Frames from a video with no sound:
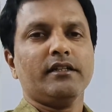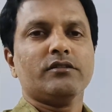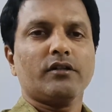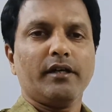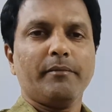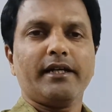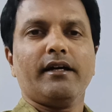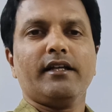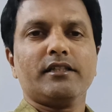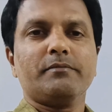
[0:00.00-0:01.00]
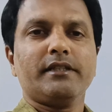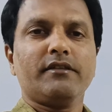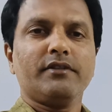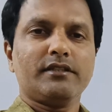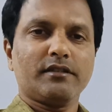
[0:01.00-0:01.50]
so a metallic sphere
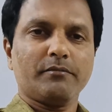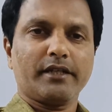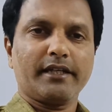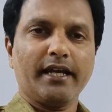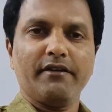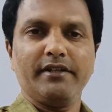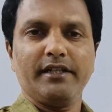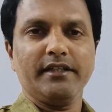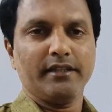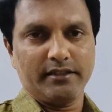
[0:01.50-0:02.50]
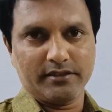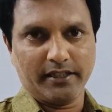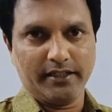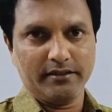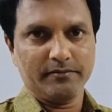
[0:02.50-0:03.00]
with some cavity
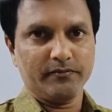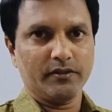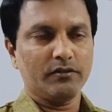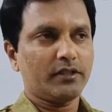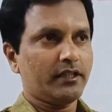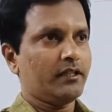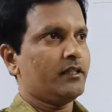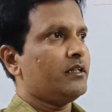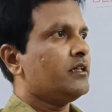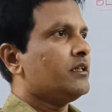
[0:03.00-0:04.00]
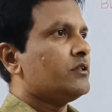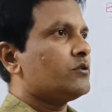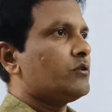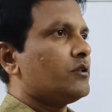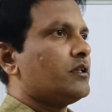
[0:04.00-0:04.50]
inside. Okay,
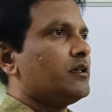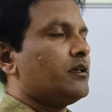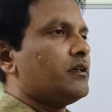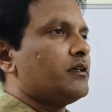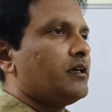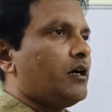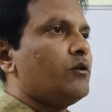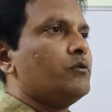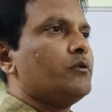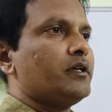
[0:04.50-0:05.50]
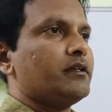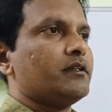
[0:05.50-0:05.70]
so how